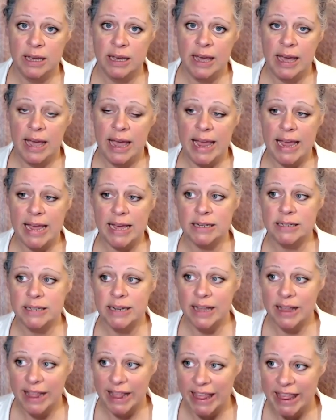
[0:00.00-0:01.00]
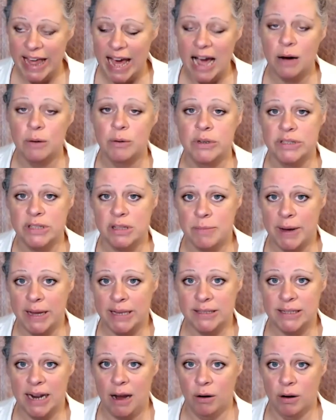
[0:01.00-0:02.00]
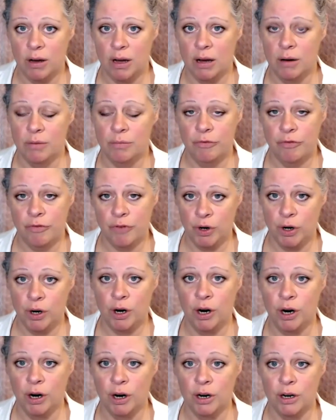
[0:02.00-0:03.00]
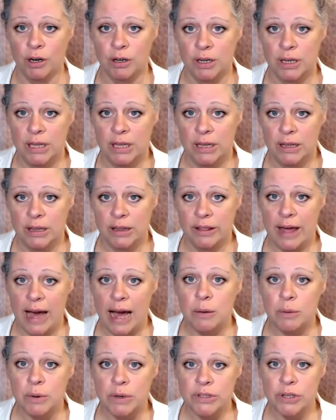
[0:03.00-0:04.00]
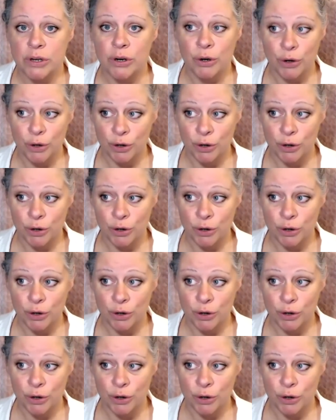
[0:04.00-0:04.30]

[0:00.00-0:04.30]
And that was the best outcome for her. That was her